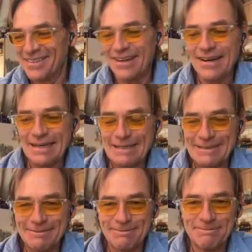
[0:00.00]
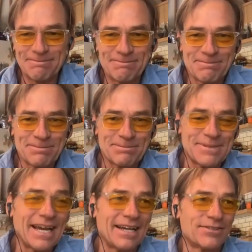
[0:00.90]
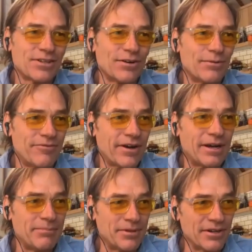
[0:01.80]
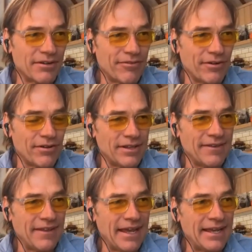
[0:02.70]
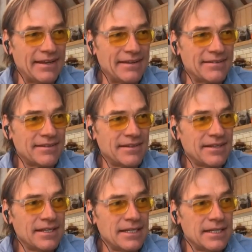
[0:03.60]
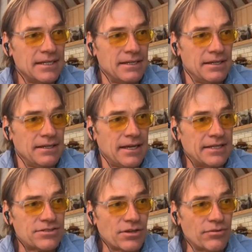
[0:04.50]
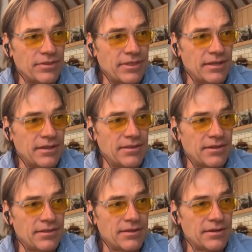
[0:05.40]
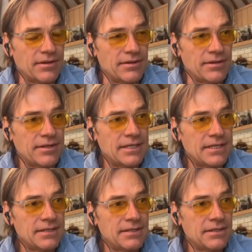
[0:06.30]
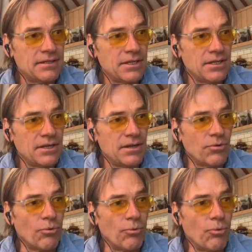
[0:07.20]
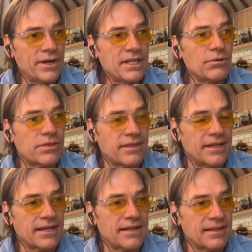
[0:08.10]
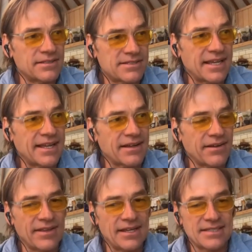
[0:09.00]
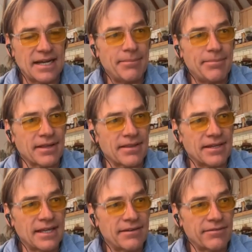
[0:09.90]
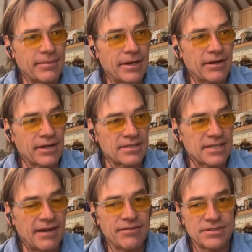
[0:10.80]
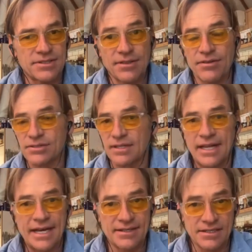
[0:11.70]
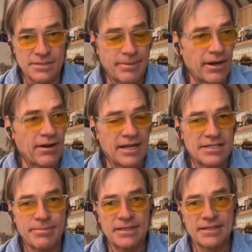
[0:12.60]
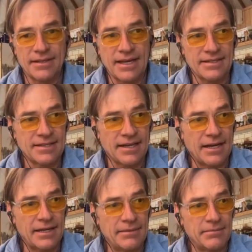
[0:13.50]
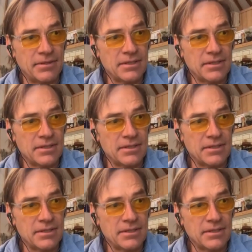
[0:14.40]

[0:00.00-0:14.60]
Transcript: Yeah, so very beautiful. And so the what do you think, and staying on that topic of the Native Americans, obviously there's a lot of despair. I spent a lot of time